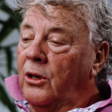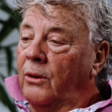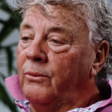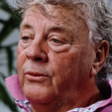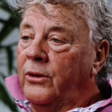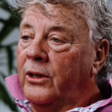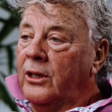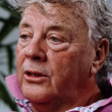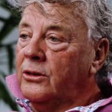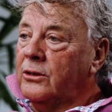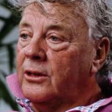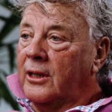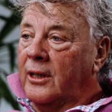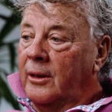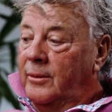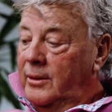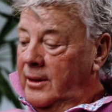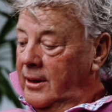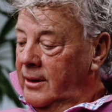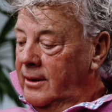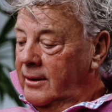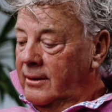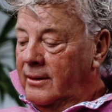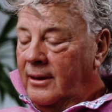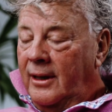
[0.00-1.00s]
confidence and
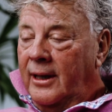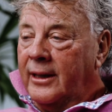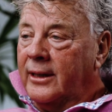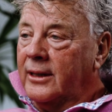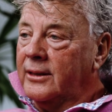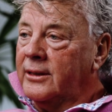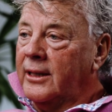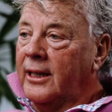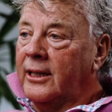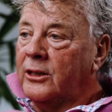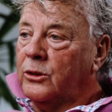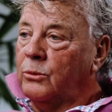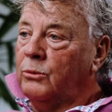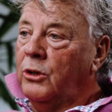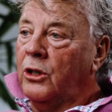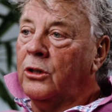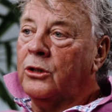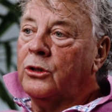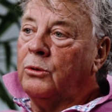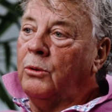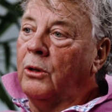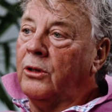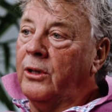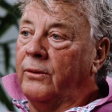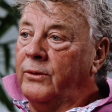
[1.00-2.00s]
and like I say, it's
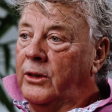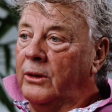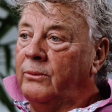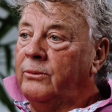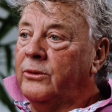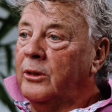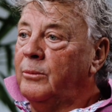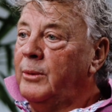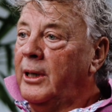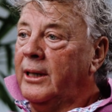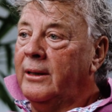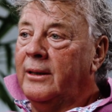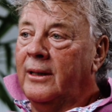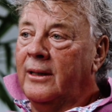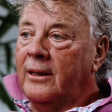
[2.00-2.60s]
worked what they've done for me.